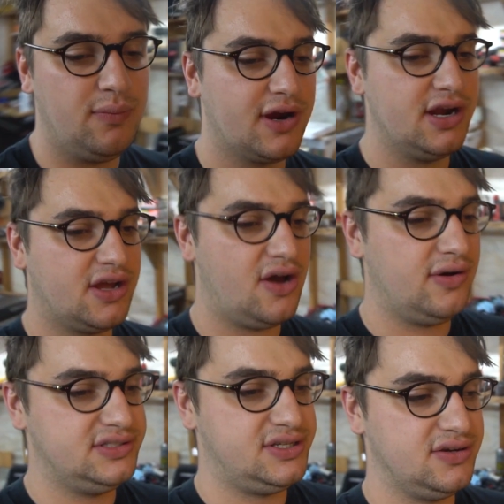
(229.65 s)
We're gonna go
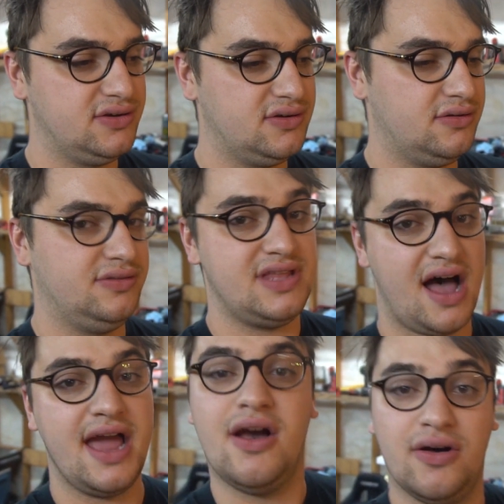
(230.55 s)
into
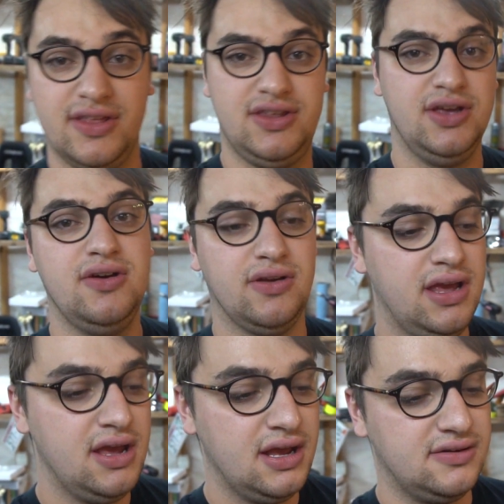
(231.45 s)
dyno, the tune.
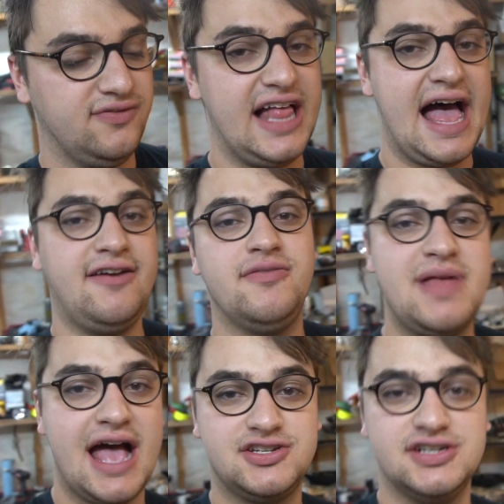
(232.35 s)
Vlad from
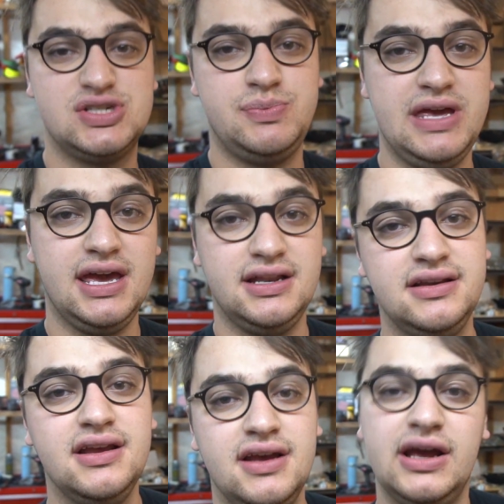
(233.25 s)
National
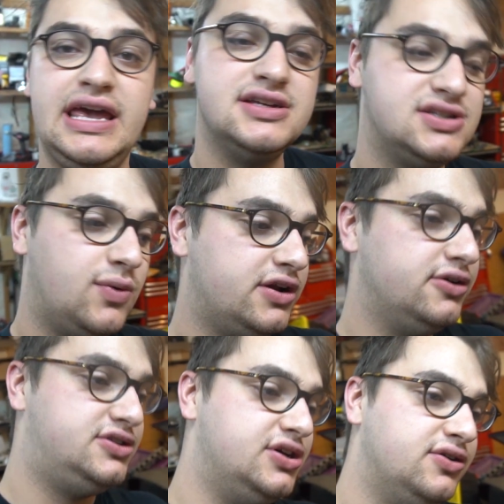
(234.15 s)
Speed, he's the one
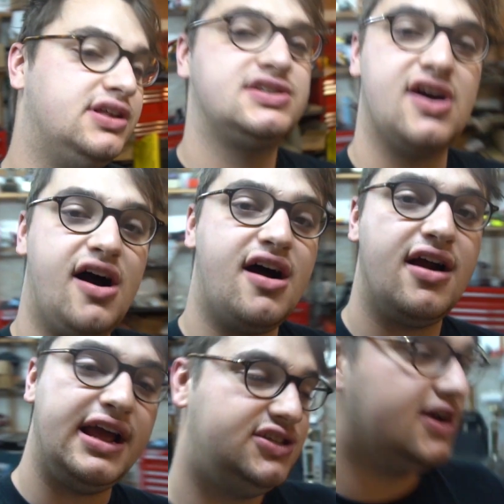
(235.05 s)
who tuned this car. It